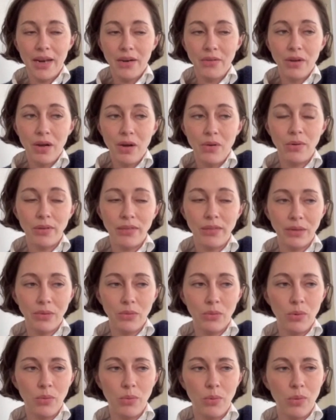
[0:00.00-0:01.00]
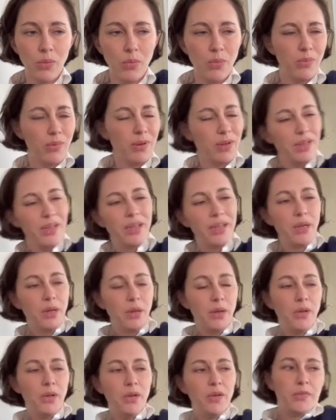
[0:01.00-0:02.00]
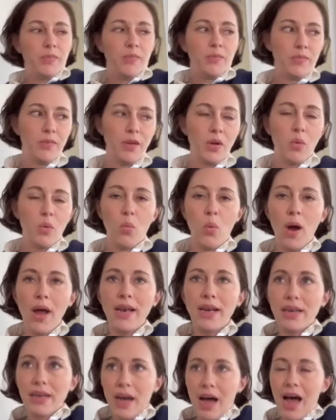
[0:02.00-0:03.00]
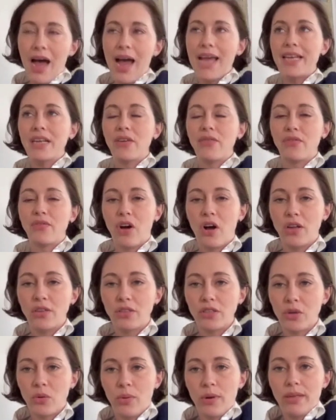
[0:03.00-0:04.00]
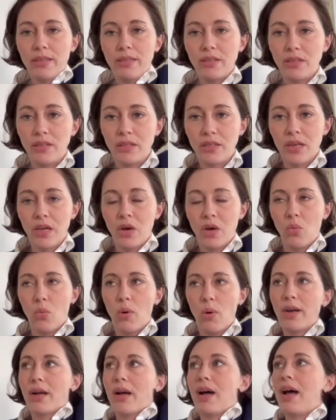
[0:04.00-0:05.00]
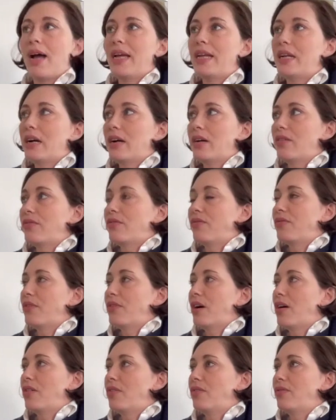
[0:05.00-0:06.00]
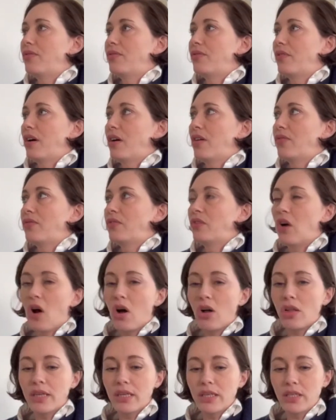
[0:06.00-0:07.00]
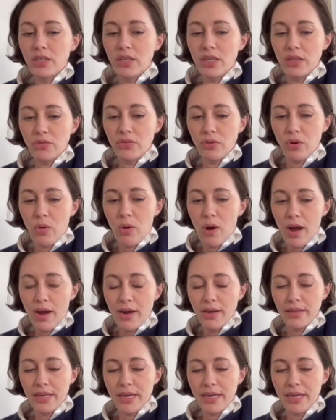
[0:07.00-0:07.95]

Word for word: I don't know, it's like what what what height of consequence, what height of of of knowledge is required?